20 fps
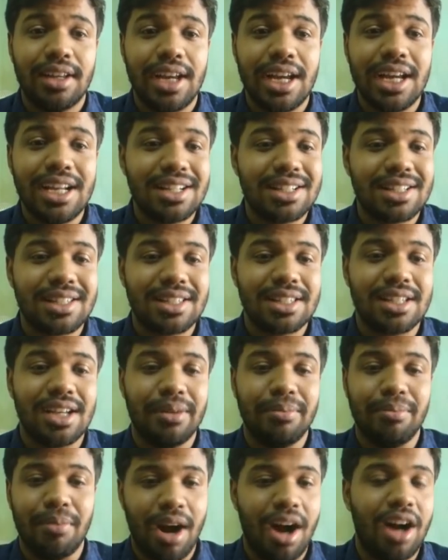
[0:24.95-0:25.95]
It's
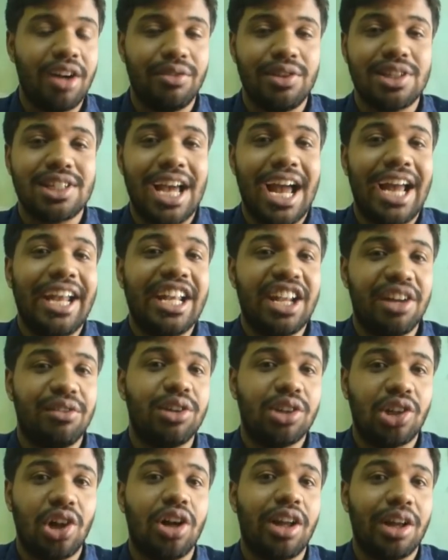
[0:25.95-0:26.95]
a mark which I
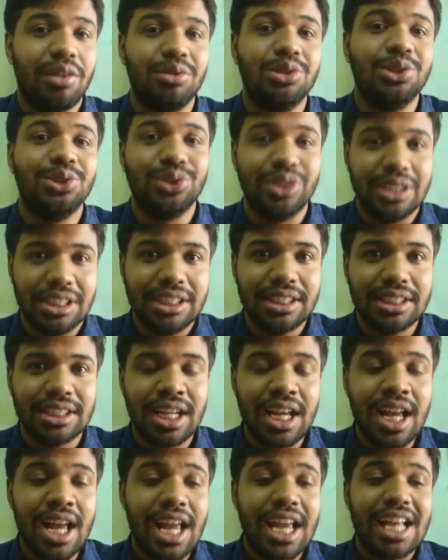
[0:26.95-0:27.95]
never thought I would reach
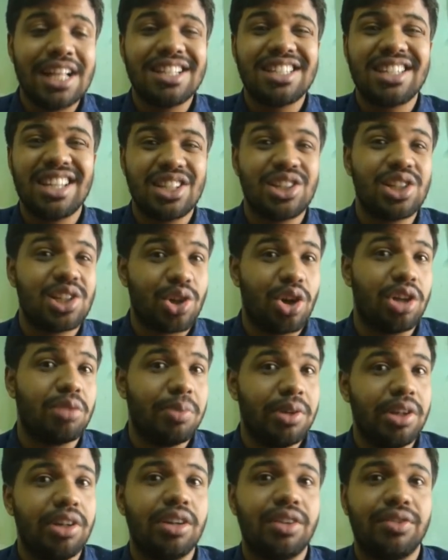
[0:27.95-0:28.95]
in such a short
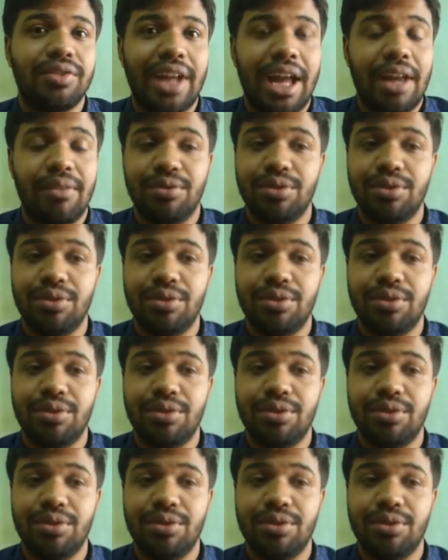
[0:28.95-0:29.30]
period of time.